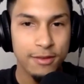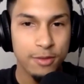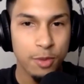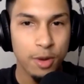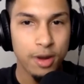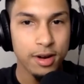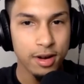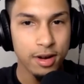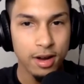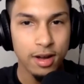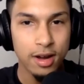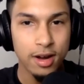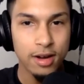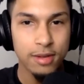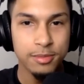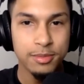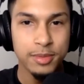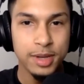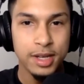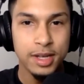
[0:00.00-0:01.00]
one
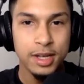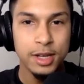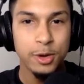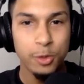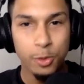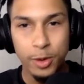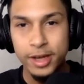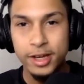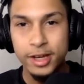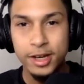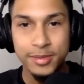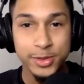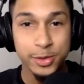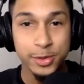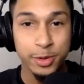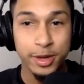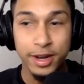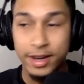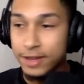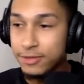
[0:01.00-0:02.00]
alarm, wake up
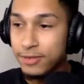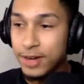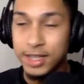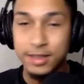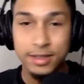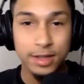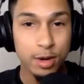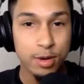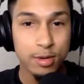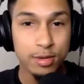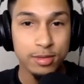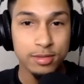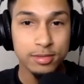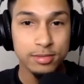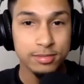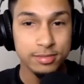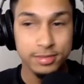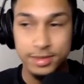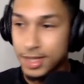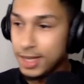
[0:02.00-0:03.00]
to it, and if I don't,
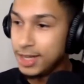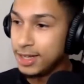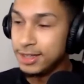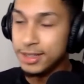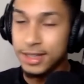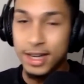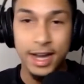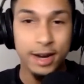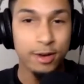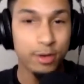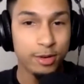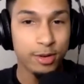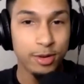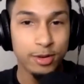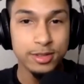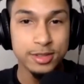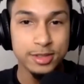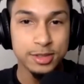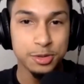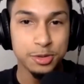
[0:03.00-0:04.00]
then I don't go
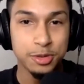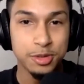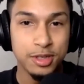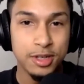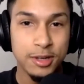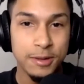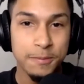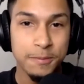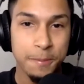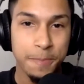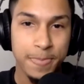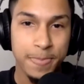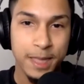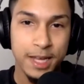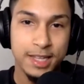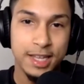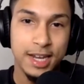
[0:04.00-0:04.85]
to school. And then